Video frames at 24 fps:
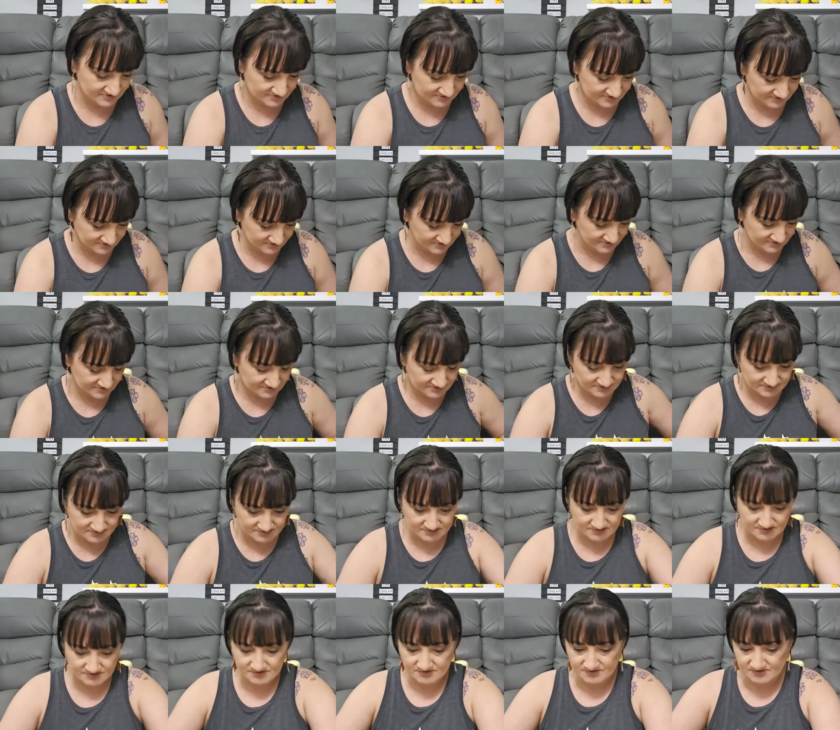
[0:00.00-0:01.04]

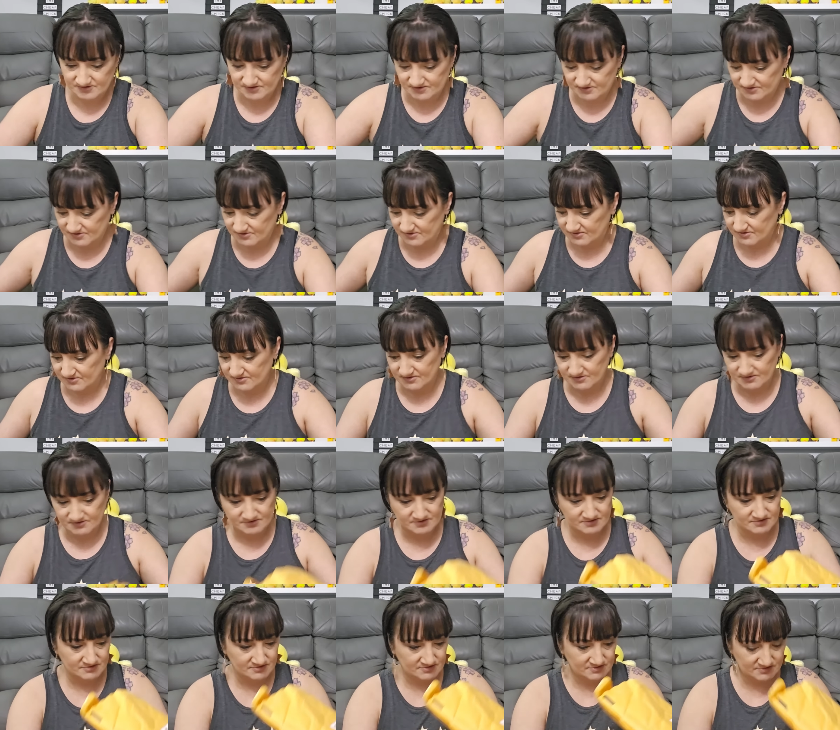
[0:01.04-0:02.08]

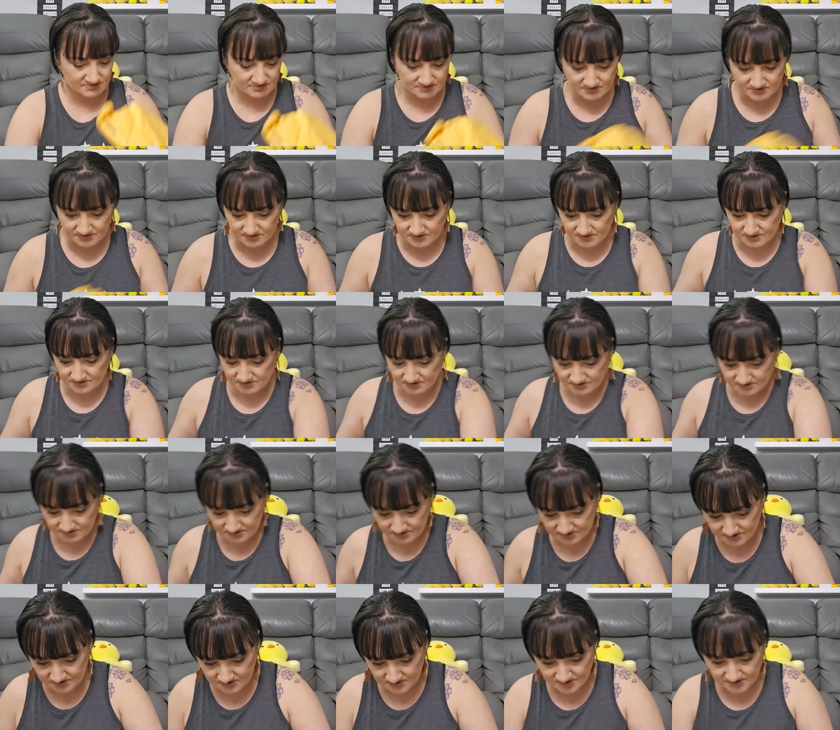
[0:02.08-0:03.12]

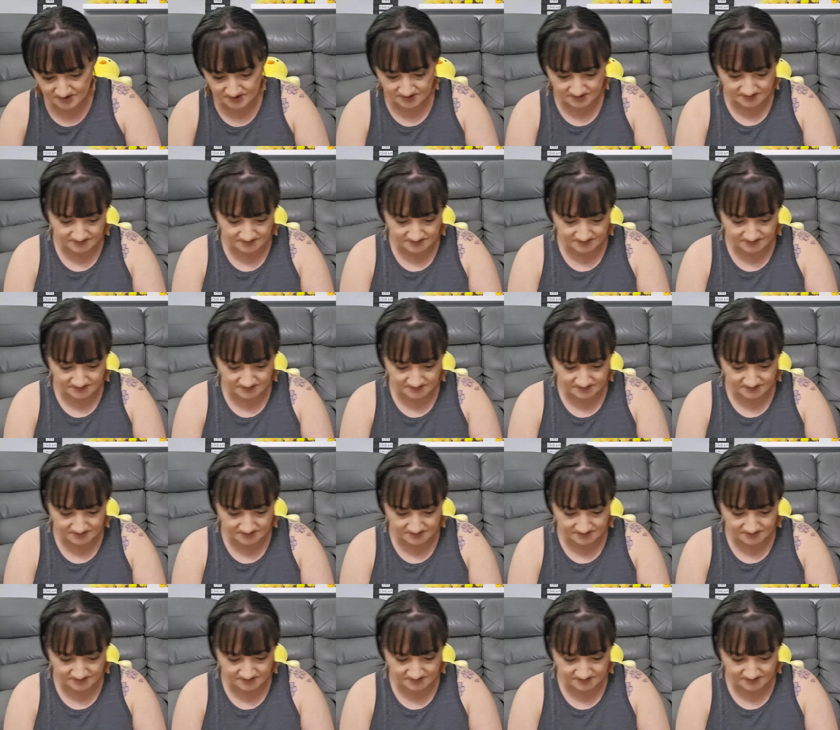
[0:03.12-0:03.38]
(no one is talking)